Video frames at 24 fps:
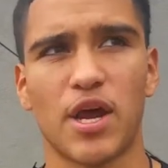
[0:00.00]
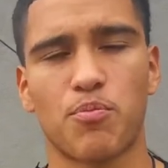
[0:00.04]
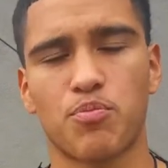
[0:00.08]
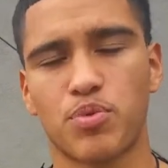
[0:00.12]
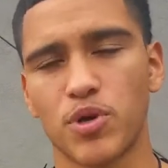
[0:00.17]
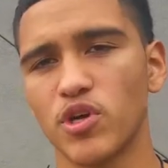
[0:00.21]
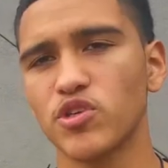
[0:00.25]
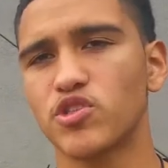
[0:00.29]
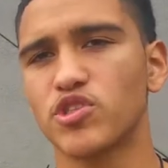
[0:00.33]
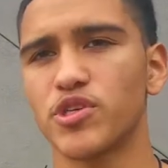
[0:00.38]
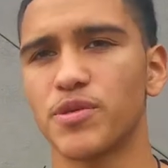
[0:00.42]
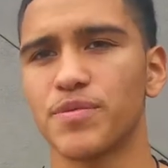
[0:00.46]
And I
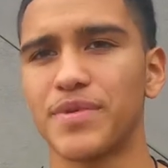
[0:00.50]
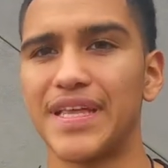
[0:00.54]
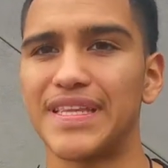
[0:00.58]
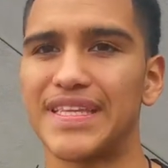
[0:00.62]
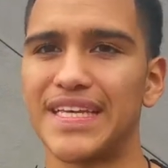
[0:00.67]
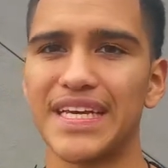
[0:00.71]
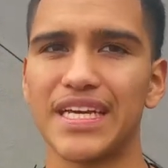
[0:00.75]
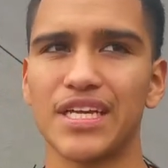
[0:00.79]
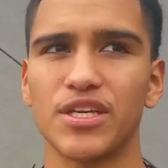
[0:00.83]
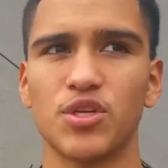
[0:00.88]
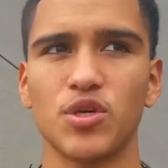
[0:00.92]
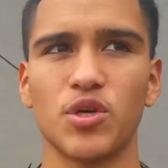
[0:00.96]
prove to them that
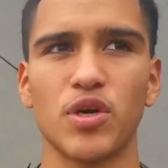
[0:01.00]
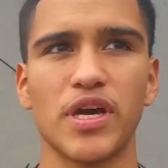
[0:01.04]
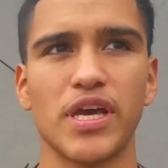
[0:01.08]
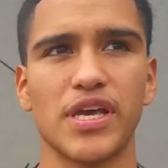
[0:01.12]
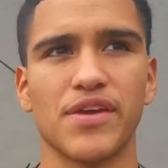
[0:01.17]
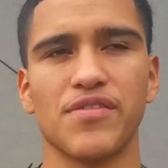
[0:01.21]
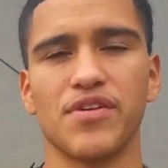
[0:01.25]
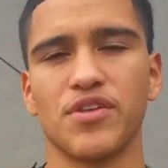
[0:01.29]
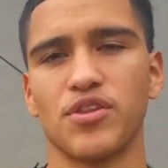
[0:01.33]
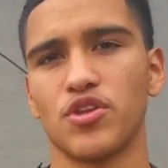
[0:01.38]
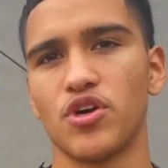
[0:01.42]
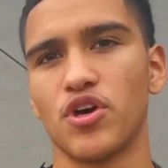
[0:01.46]
they can do it
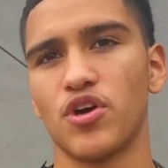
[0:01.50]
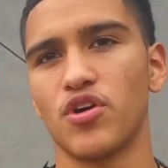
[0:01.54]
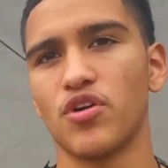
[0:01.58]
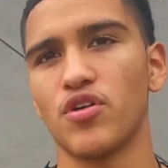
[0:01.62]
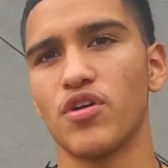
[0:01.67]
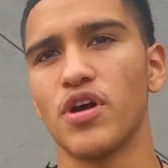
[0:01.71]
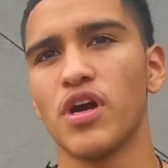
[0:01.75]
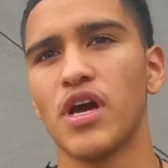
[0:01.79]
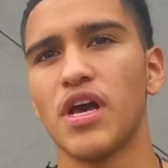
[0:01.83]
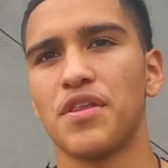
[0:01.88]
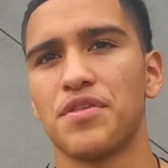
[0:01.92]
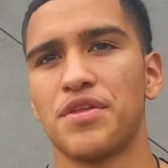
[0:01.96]
even though
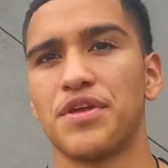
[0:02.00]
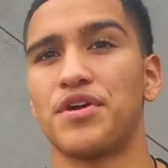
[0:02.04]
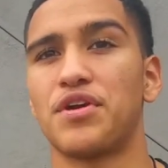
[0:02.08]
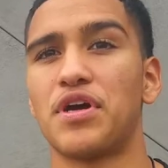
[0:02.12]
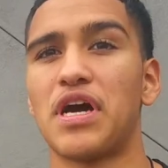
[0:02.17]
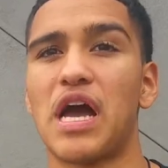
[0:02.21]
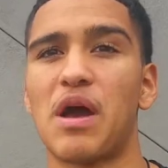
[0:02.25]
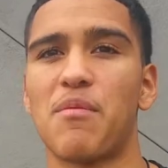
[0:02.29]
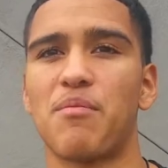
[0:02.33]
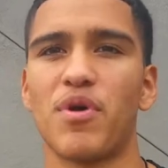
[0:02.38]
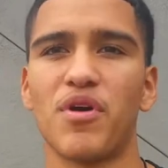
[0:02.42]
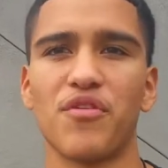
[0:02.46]
they
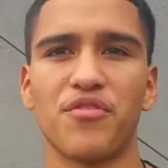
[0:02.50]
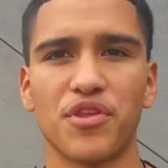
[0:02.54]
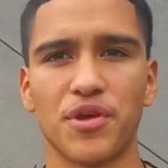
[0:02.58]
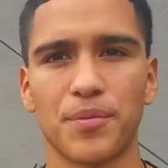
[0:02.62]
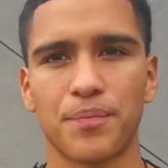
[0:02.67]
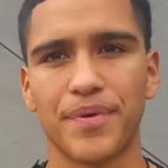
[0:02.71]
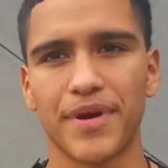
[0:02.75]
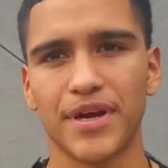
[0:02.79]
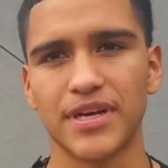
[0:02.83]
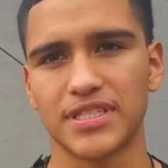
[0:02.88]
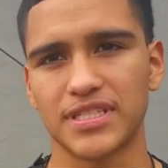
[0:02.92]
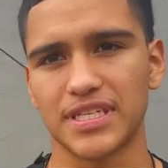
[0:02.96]
don't have both
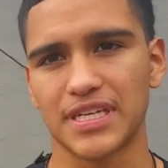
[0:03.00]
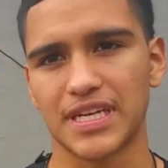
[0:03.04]
their parents.